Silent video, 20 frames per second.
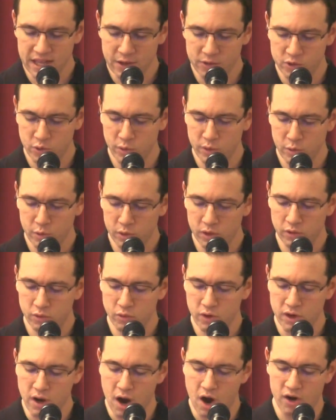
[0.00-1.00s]
That's what we want to
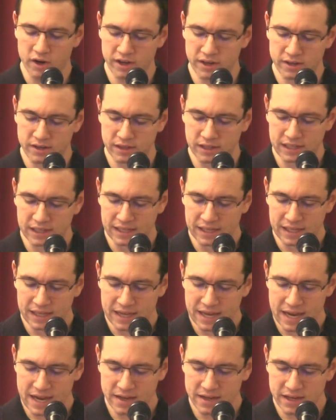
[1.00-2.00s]
run hard in.
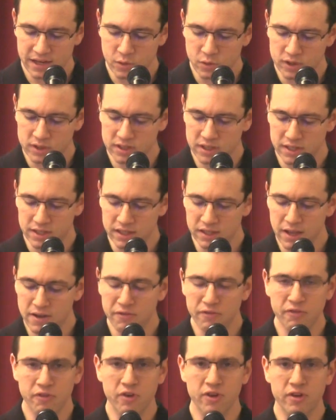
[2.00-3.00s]
And it was this
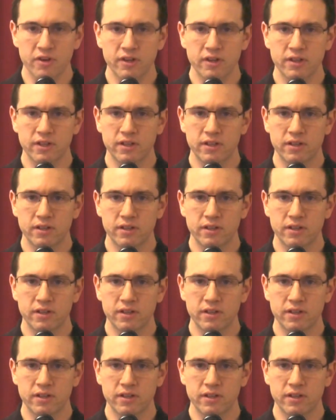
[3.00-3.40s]
love for